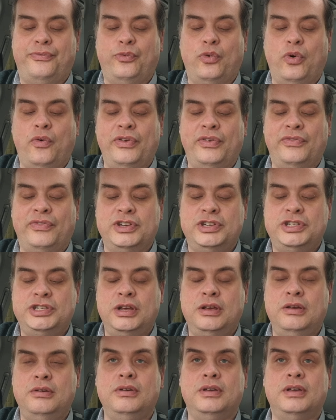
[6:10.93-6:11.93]
Fourth is the
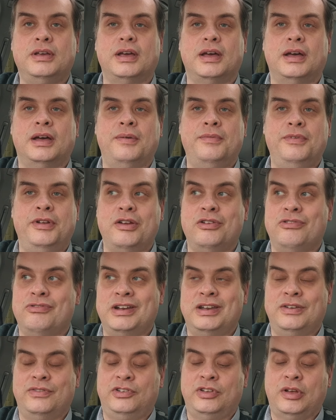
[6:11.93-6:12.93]
Duke, no
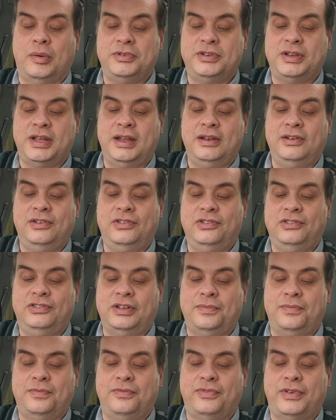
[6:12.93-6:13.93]
strangers to the top 10,
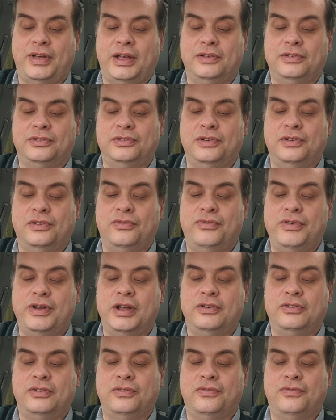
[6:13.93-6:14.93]

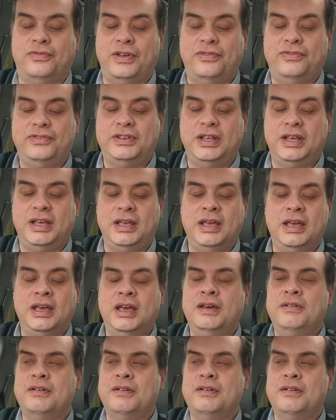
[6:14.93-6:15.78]
7,350.